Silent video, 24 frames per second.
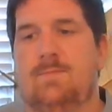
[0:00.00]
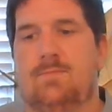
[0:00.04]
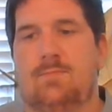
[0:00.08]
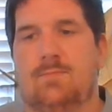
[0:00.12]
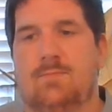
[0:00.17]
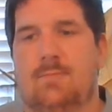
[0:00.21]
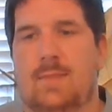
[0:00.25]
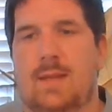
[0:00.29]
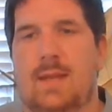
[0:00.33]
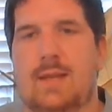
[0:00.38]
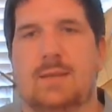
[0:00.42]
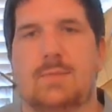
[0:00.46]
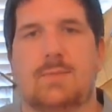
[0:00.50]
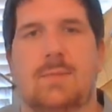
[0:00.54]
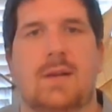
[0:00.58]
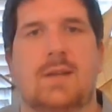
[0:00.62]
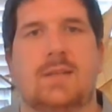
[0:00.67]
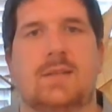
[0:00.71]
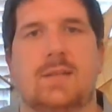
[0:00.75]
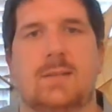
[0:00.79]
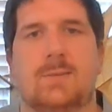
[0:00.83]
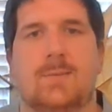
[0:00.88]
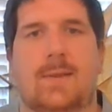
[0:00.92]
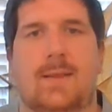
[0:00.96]
as much
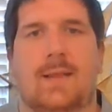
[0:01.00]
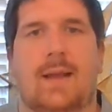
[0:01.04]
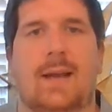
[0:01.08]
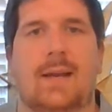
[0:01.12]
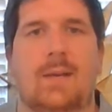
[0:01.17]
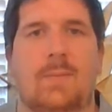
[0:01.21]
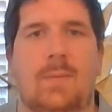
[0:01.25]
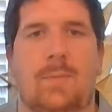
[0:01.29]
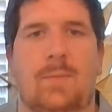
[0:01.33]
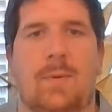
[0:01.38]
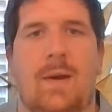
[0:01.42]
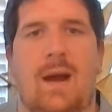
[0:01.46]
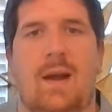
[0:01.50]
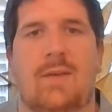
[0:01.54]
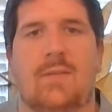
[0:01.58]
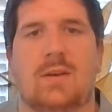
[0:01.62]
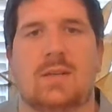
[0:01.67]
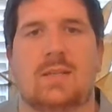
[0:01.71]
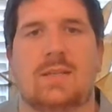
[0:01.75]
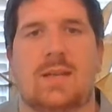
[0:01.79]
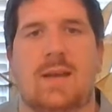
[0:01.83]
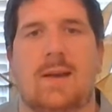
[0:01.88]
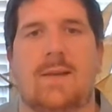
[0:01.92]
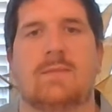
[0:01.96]
as we like to be proud of
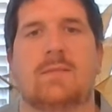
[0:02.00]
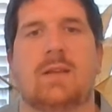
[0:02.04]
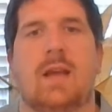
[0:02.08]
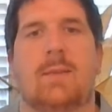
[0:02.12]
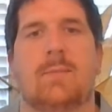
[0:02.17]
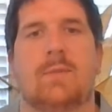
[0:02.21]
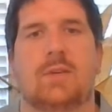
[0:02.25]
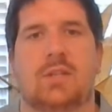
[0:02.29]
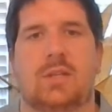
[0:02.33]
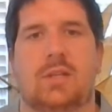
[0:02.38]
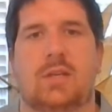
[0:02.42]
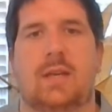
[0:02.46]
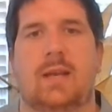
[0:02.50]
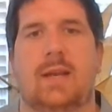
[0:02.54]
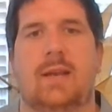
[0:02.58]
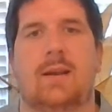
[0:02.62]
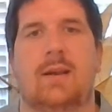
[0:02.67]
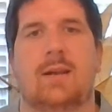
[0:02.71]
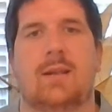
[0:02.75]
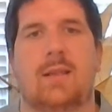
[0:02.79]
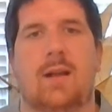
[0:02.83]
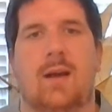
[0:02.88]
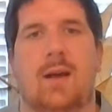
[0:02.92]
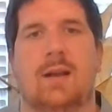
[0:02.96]
ourselves, a machine
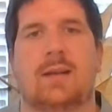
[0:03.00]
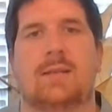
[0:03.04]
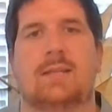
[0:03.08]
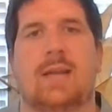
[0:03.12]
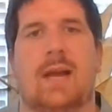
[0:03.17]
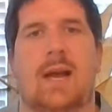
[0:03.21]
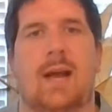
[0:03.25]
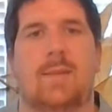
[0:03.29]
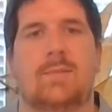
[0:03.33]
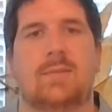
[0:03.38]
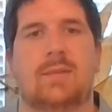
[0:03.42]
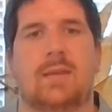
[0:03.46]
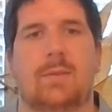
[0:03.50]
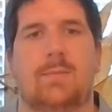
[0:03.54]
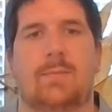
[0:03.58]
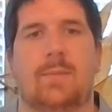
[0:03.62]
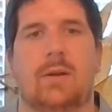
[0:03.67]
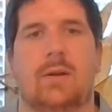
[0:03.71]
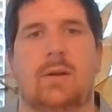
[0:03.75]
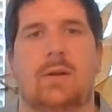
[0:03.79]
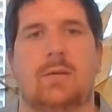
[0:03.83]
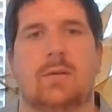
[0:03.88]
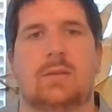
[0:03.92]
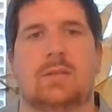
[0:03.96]
a lot of times can
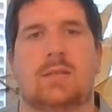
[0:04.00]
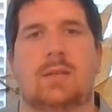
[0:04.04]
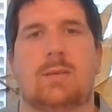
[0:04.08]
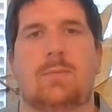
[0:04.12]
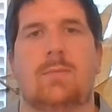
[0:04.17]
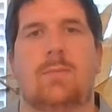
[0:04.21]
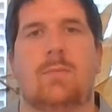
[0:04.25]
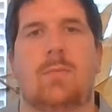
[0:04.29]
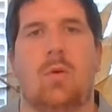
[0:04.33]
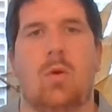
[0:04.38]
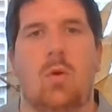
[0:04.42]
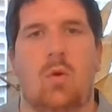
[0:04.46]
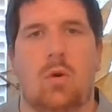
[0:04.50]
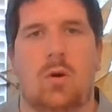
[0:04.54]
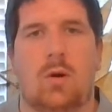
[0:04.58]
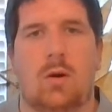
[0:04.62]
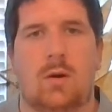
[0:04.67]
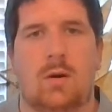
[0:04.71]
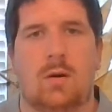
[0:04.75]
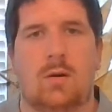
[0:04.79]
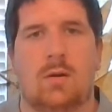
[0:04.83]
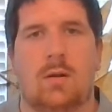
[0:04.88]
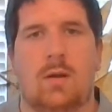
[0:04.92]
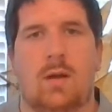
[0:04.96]
build
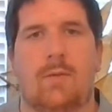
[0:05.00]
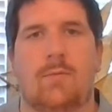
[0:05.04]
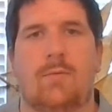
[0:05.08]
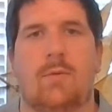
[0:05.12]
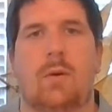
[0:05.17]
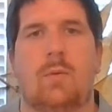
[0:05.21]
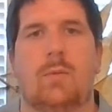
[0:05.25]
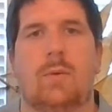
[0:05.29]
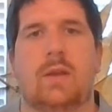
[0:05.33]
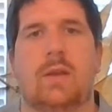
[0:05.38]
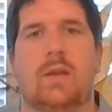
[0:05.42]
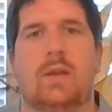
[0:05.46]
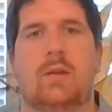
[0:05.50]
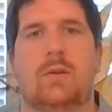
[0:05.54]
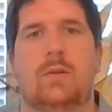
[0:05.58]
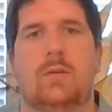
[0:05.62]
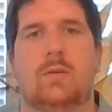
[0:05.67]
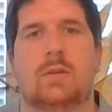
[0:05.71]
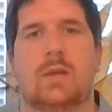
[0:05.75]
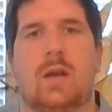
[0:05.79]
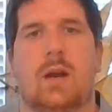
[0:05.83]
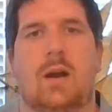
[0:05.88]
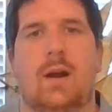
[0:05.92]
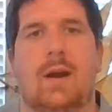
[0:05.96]
more of what we use,
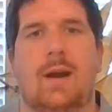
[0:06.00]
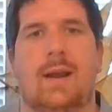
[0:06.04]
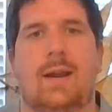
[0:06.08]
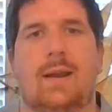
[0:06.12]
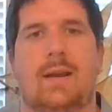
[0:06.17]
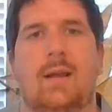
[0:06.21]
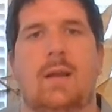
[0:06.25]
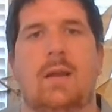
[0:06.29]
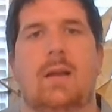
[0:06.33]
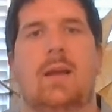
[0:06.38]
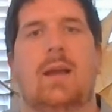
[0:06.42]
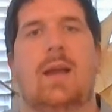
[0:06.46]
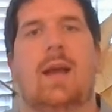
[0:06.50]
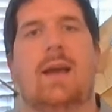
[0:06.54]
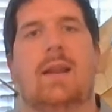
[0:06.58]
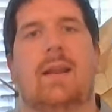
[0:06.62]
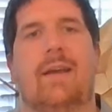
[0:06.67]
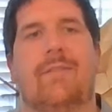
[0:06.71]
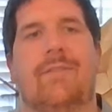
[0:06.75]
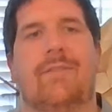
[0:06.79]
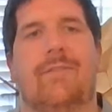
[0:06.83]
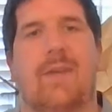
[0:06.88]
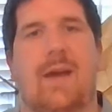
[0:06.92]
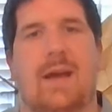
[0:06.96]
all right, at a
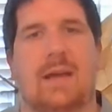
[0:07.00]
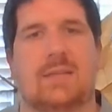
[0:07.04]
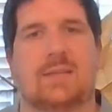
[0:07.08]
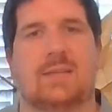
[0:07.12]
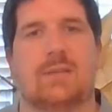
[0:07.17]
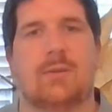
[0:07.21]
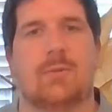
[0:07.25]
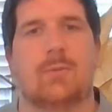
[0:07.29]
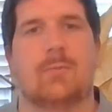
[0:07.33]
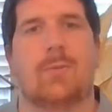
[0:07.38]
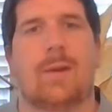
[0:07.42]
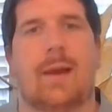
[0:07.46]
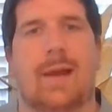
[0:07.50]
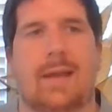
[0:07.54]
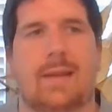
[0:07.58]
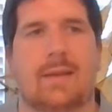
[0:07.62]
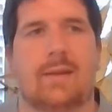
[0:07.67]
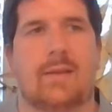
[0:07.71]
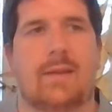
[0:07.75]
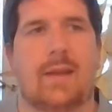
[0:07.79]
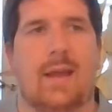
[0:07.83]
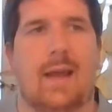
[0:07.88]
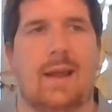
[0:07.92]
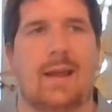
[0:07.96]
faster rate,
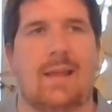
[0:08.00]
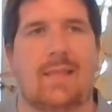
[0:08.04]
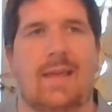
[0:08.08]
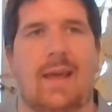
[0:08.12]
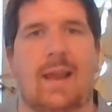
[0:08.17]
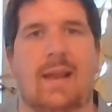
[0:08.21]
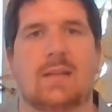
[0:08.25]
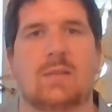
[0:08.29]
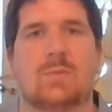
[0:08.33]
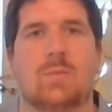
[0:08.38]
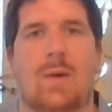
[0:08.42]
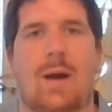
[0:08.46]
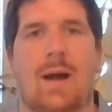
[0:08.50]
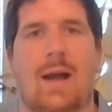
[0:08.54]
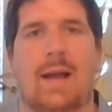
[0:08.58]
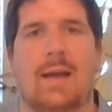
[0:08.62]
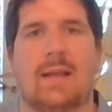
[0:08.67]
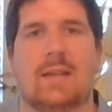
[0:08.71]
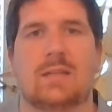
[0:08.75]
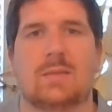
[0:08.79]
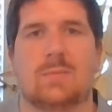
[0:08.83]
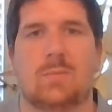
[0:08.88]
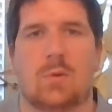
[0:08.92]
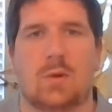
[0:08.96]
okay? And that is why it
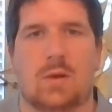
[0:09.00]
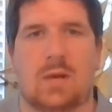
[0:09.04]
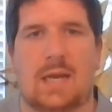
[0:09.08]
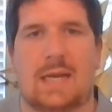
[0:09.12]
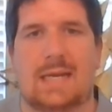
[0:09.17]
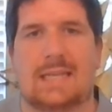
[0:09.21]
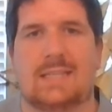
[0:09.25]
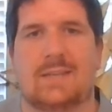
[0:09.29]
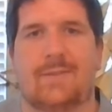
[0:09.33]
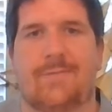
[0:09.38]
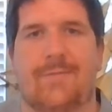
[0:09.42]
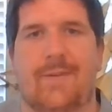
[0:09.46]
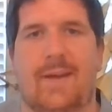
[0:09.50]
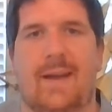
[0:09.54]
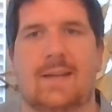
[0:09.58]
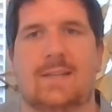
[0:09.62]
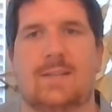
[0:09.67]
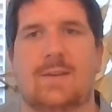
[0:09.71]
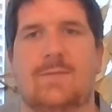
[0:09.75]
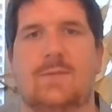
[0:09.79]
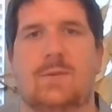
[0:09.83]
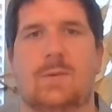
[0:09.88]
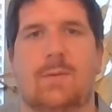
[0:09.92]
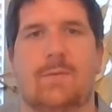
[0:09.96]
is more cost
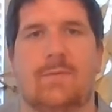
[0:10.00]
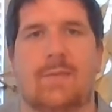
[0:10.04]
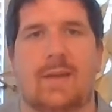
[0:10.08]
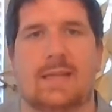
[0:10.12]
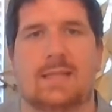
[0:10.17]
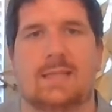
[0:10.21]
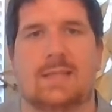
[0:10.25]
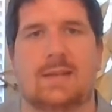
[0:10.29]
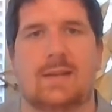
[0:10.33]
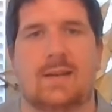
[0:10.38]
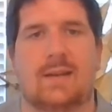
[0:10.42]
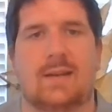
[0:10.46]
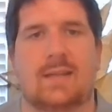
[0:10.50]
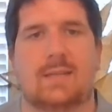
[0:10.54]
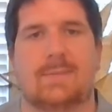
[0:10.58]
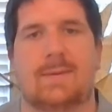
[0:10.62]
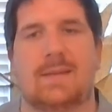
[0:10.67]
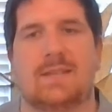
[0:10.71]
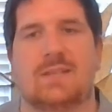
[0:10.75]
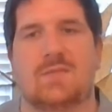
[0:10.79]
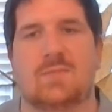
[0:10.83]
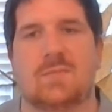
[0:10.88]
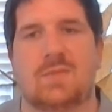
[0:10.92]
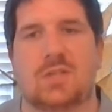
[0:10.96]
effective to invest in an
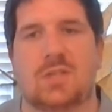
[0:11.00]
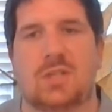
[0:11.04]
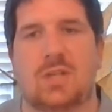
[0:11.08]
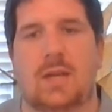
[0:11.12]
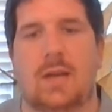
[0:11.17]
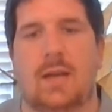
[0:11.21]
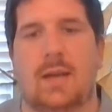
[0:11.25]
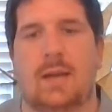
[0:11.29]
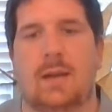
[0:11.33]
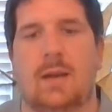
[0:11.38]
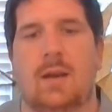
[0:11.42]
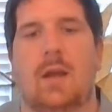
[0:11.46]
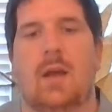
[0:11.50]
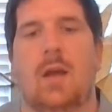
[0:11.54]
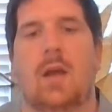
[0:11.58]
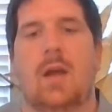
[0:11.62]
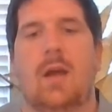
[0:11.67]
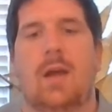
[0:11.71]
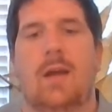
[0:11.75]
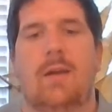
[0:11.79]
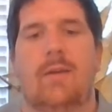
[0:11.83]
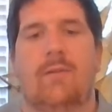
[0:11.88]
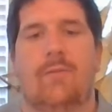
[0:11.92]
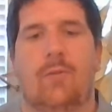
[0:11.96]
expensive machine
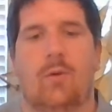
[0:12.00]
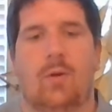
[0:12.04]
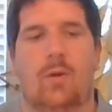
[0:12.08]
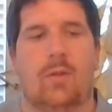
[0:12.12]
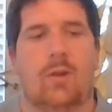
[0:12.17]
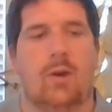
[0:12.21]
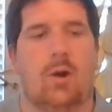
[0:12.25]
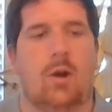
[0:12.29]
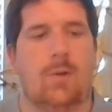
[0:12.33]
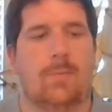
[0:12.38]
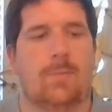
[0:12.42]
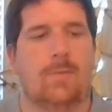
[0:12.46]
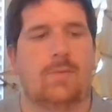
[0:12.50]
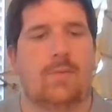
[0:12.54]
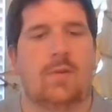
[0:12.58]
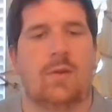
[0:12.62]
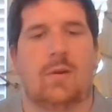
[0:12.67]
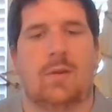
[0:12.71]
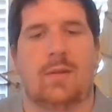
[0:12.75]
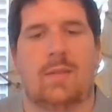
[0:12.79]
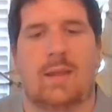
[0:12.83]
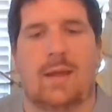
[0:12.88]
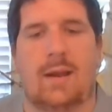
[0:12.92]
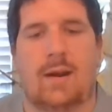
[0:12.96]
for the hope of
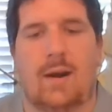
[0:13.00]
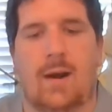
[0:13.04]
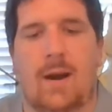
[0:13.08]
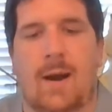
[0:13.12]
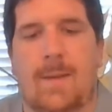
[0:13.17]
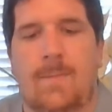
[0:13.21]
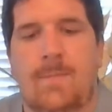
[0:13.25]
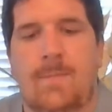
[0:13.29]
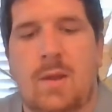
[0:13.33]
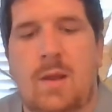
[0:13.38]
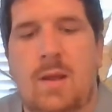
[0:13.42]
doing that, all right?